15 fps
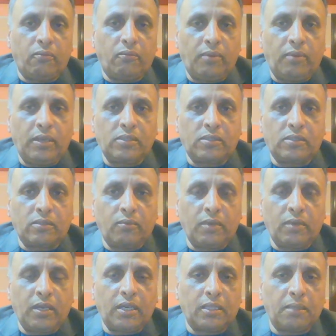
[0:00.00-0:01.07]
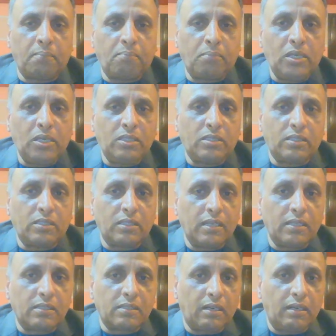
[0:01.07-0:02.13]
where the peace
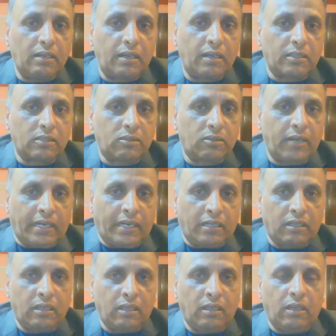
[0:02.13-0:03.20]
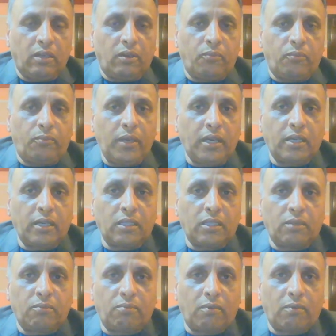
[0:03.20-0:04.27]
is under threat, where
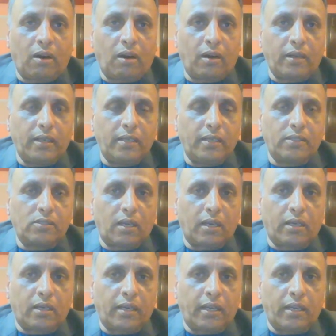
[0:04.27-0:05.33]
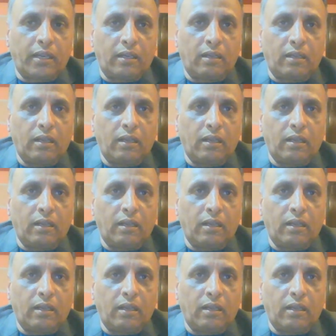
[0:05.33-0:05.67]
the war is occurring,